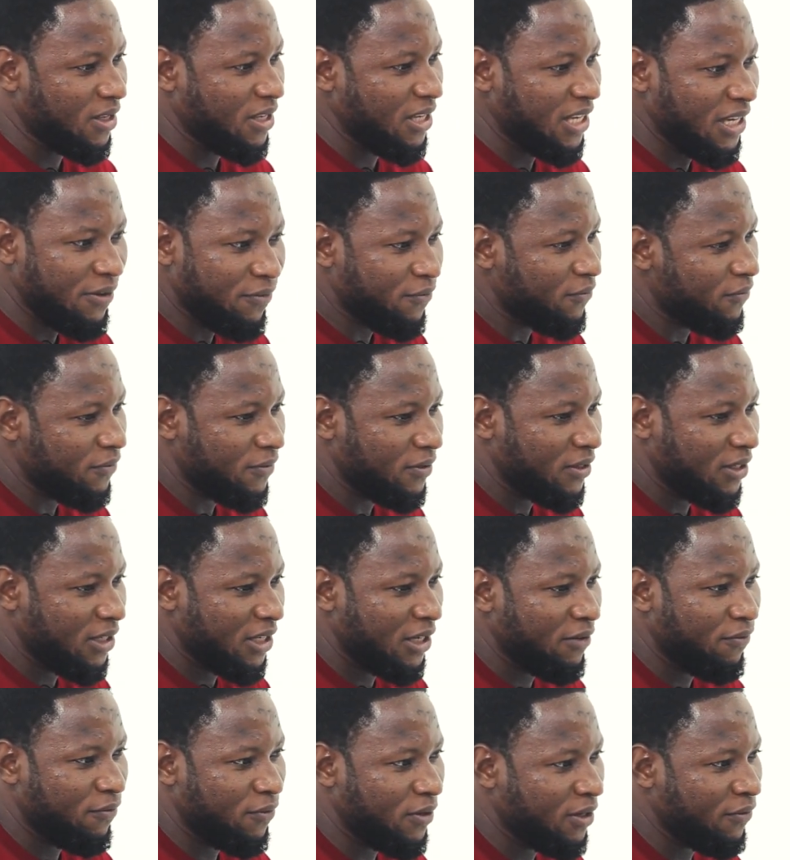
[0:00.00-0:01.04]
if
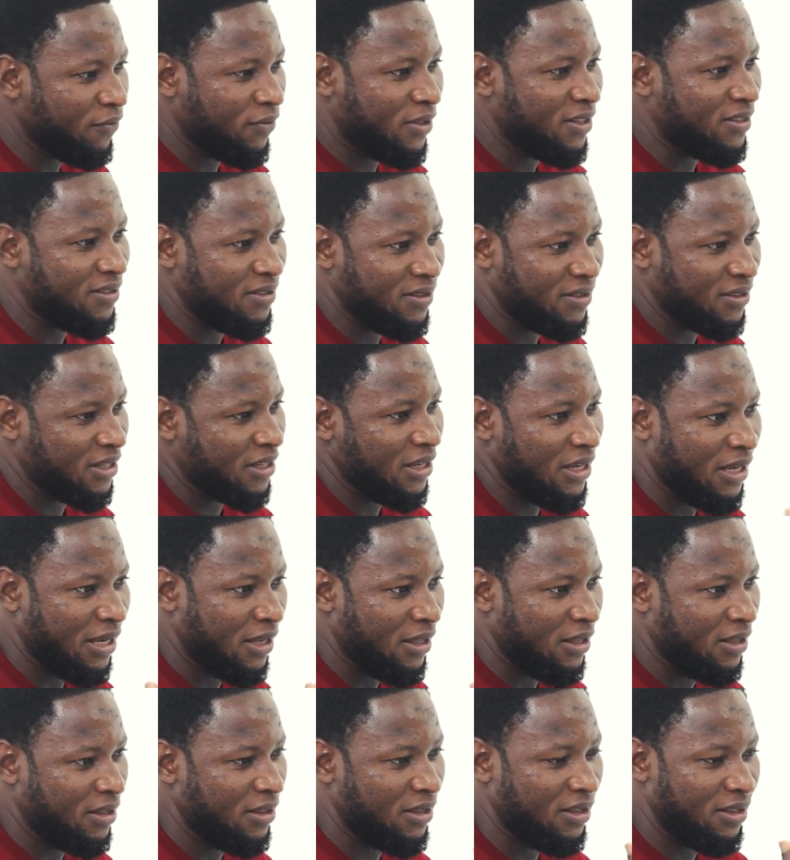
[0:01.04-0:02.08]
if if this is uh,
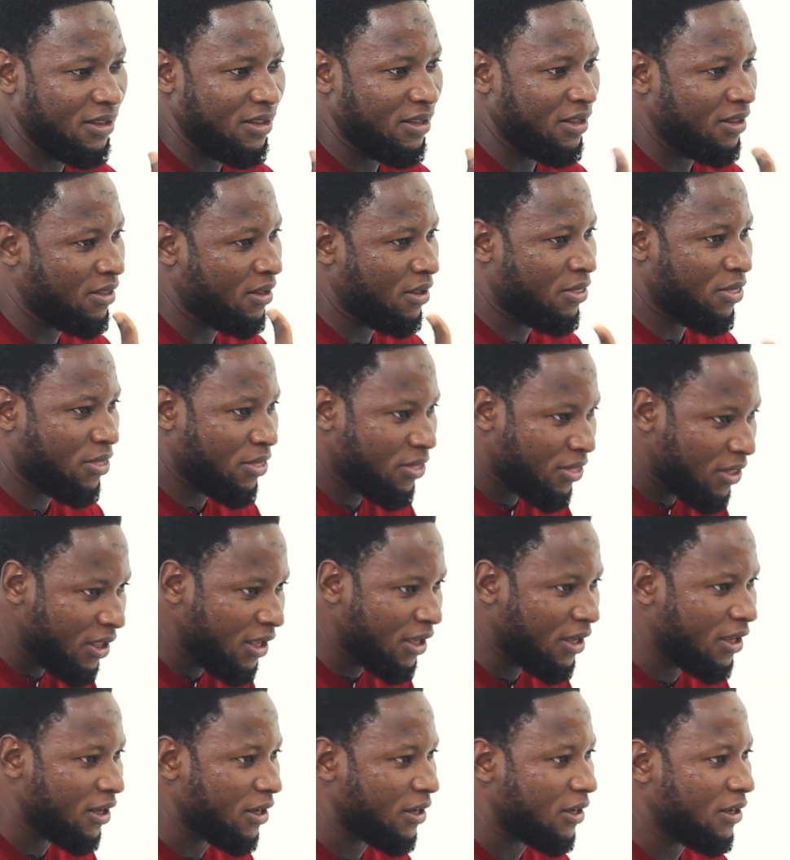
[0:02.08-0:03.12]
the, the, the
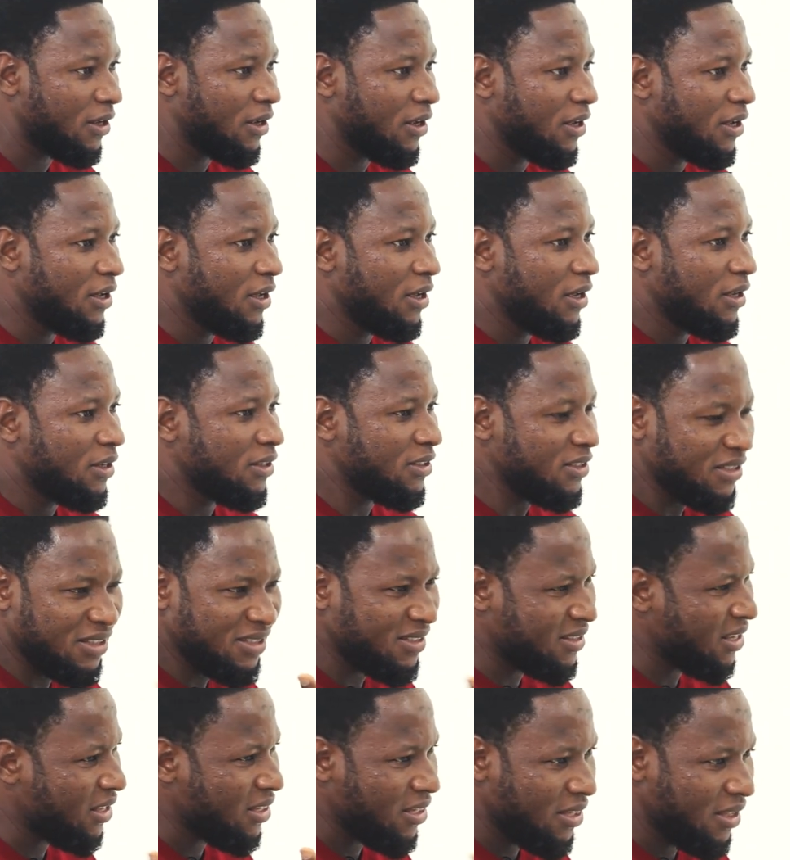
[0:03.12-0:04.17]
thing, this
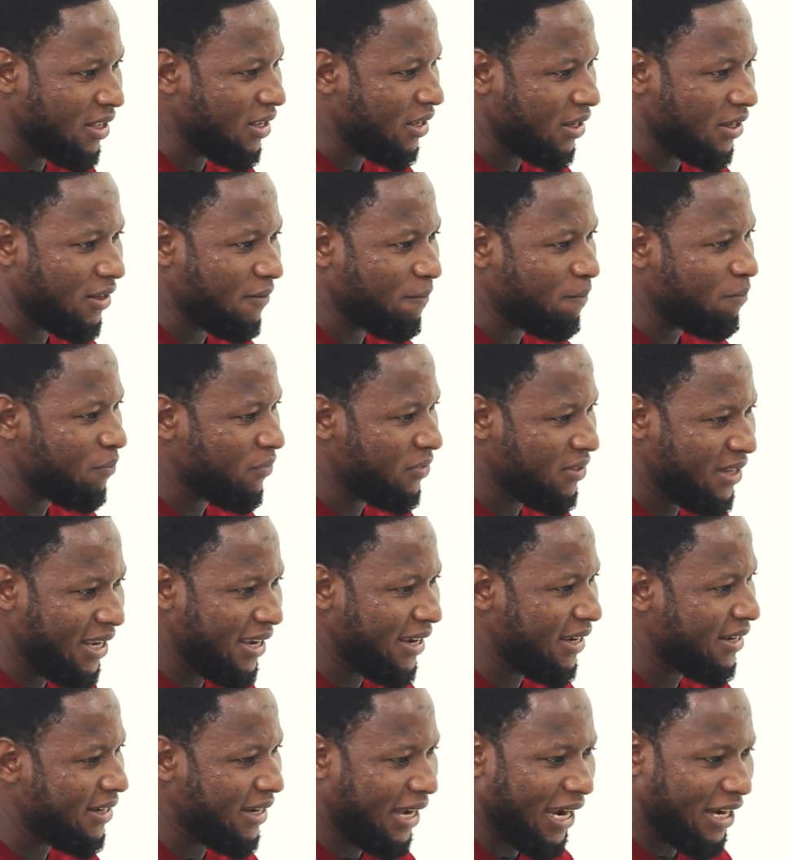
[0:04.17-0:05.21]
is the thing,
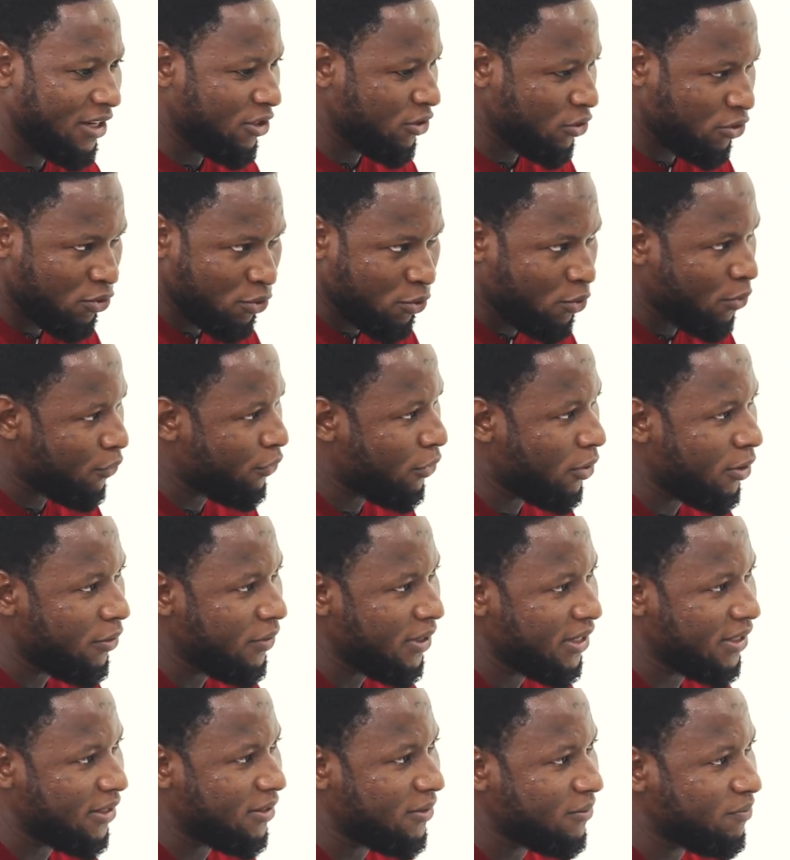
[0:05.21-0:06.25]
then I need to go for
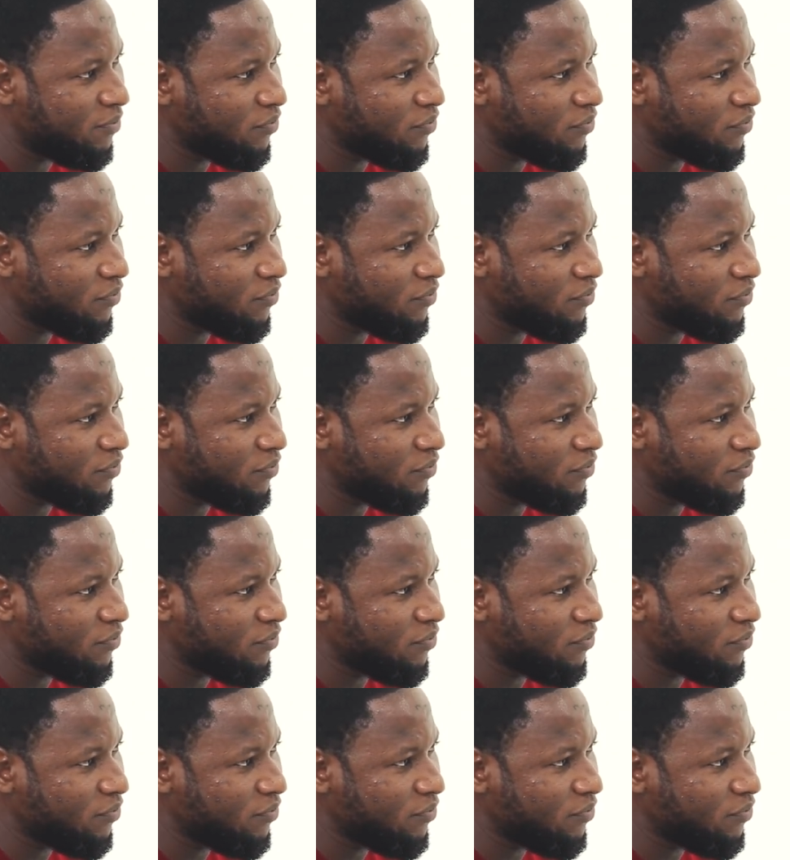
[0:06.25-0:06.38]
it.